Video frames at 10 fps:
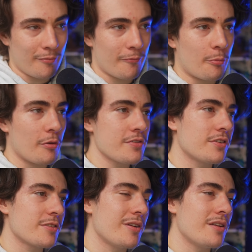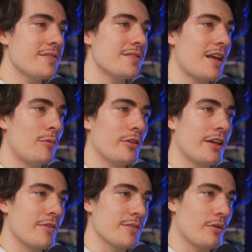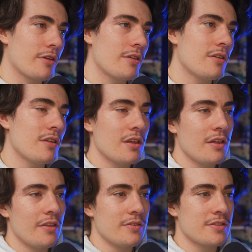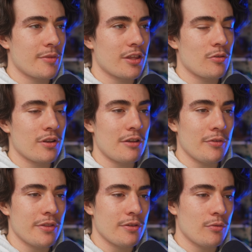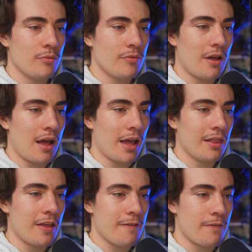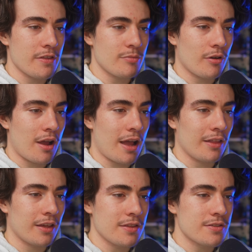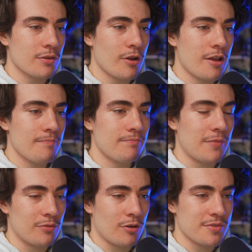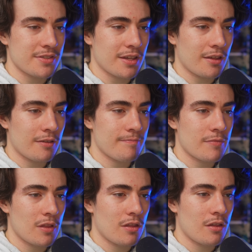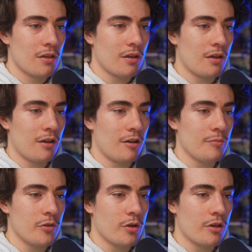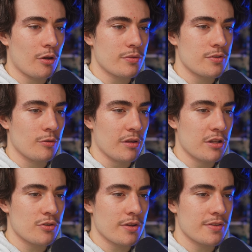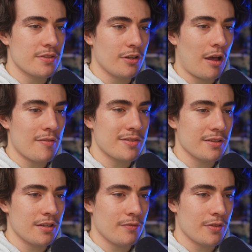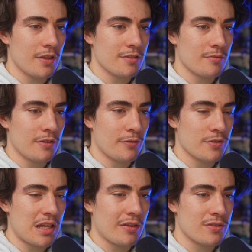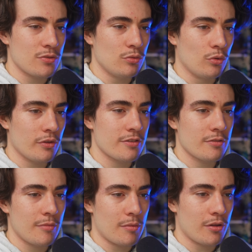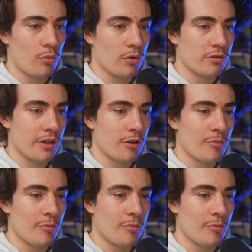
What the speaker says: For personal experience, I'm only on Facebook. This is something you can definitely do. I like Facebook. I like Instagram. That's where I'm sticking. You could go to Pinterest. Obviously, if you're selling tools, maybe it'll work there.